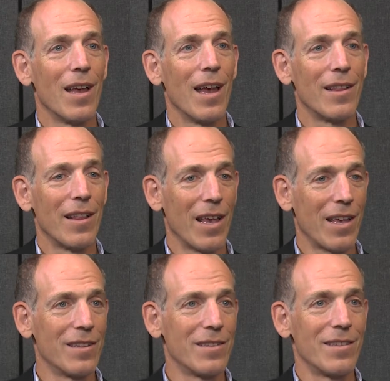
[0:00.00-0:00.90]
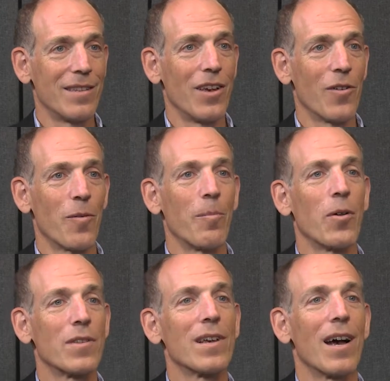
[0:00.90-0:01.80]
And then they can hear from
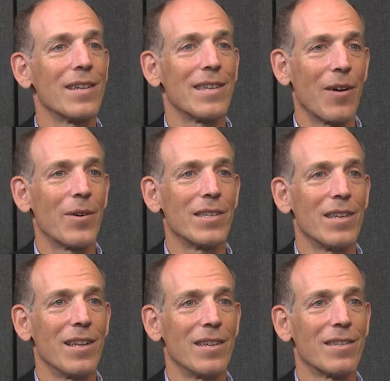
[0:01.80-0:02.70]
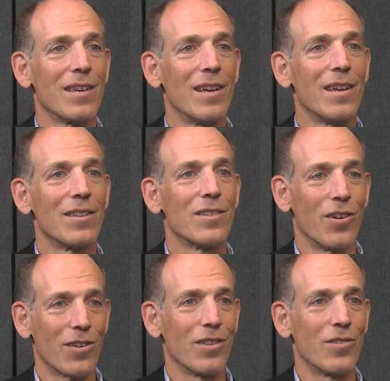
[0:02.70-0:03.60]
both sides how easy it is to
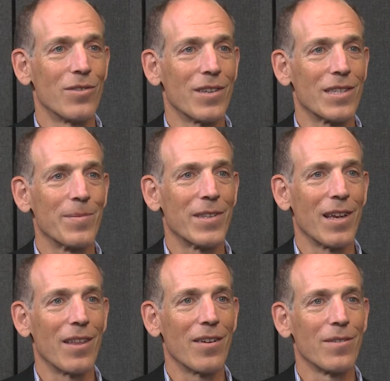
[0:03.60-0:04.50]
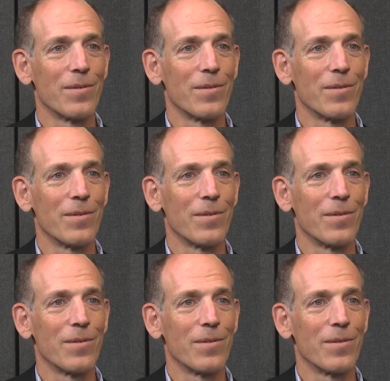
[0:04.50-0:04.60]
hook the two systems together.